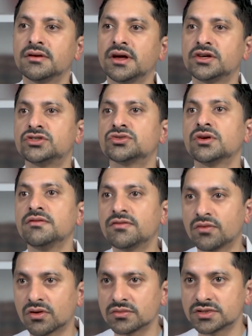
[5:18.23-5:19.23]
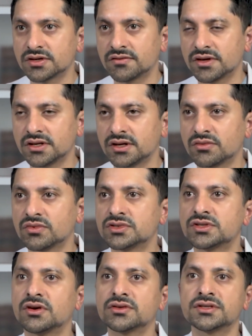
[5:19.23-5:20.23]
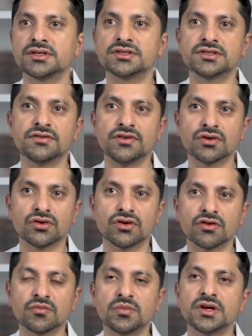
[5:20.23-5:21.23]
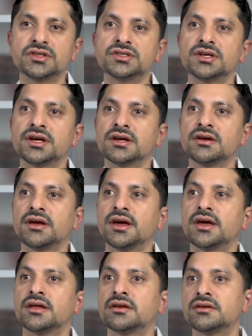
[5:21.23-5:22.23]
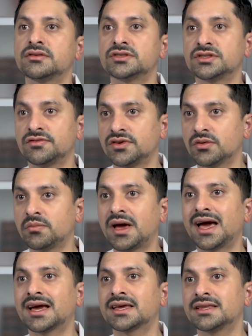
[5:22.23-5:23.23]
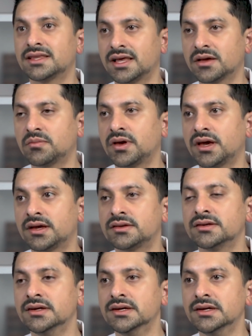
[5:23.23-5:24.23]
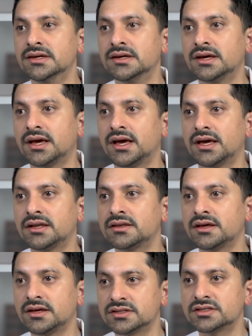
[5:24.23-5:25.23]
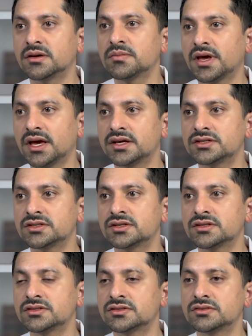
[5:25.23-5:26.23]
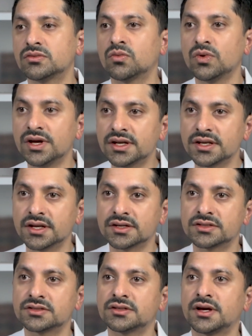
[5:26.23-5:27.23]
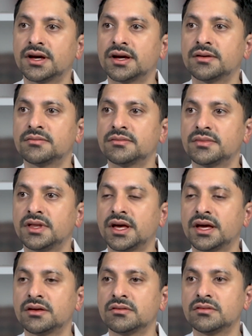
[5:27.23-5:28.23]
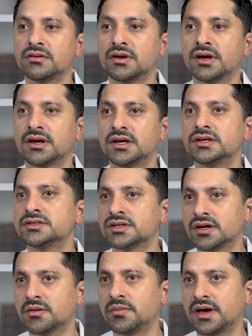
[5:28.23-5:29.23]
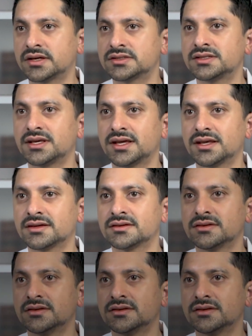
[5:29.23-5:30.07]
Extreme forms of it can result in severe nerve pinching and severe back and leg pain, and in some cases, weakness that is incapacitating.